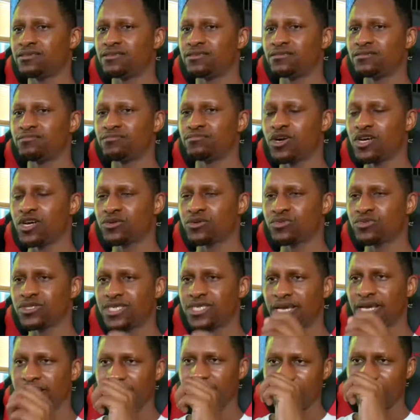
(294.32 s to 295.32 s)
Mark was
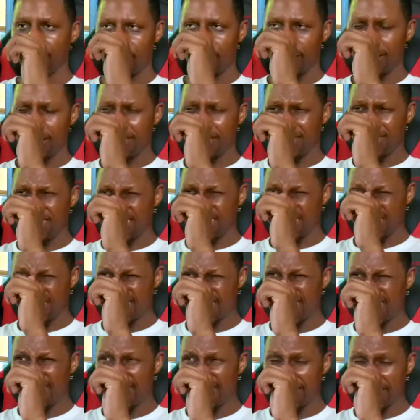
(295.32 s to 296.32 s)
at
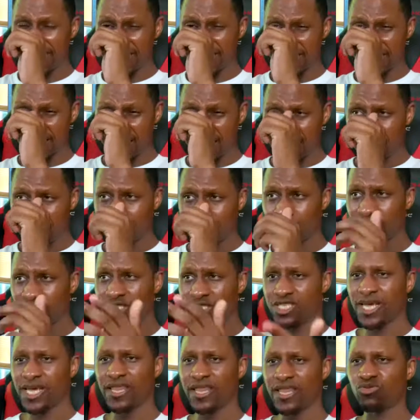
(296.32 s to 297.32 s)
18,
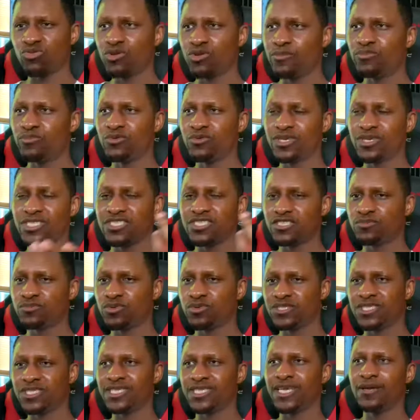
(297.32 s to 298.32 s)
which that 3 points just
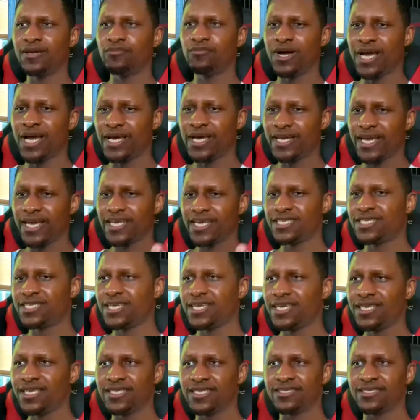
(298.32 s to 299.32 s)
puts Nehemiah at
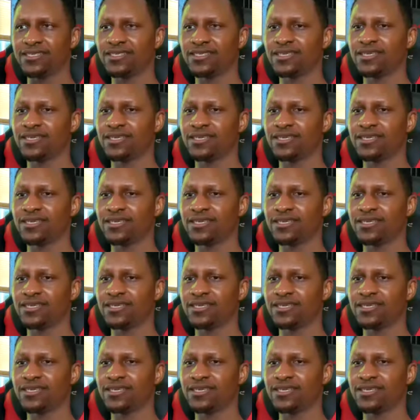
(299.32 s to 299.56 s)
18.